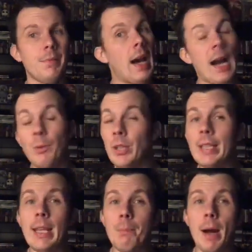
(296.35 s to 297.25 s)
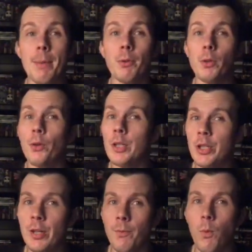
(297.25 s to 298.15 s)
I really think Piper Laurie
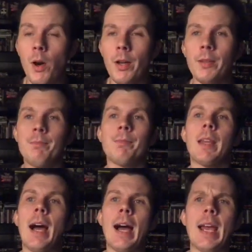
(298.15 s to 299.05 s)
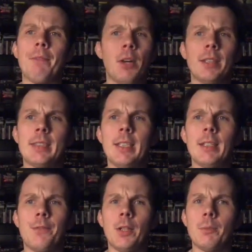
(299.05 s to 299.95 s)
should have won. I have not seen the
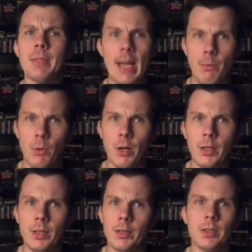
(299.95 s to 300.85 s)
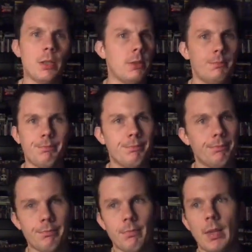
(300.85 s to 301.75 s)
film Network, so
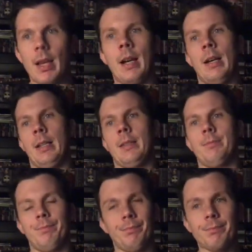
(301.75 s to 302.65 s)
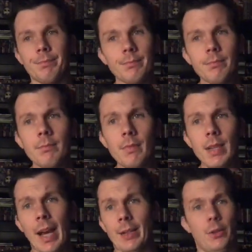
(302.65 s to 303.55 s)
I
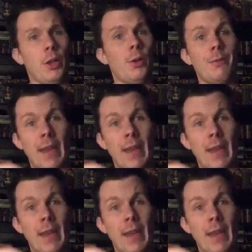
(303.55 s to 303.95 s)
I don't know if